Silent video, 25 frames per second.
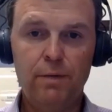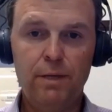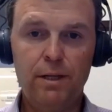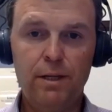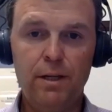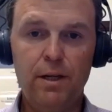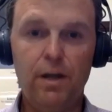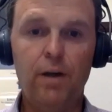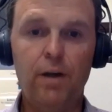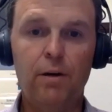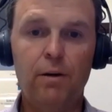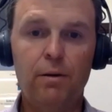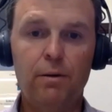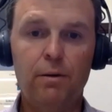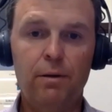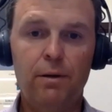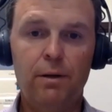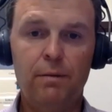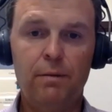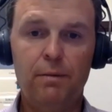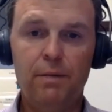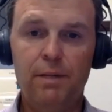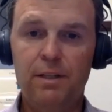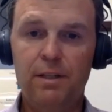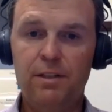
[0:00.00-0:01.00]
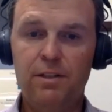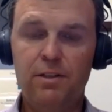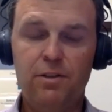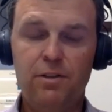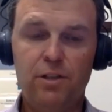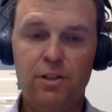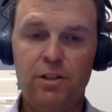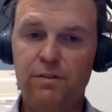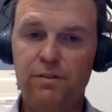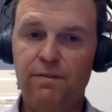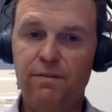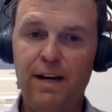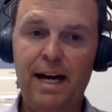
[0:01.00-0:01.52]
we know um, it's
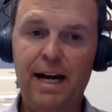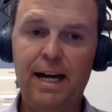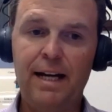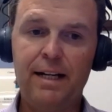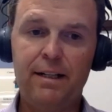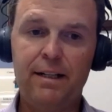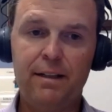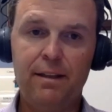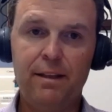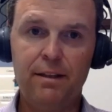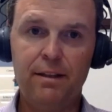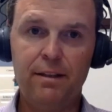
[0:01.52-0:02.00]
just fact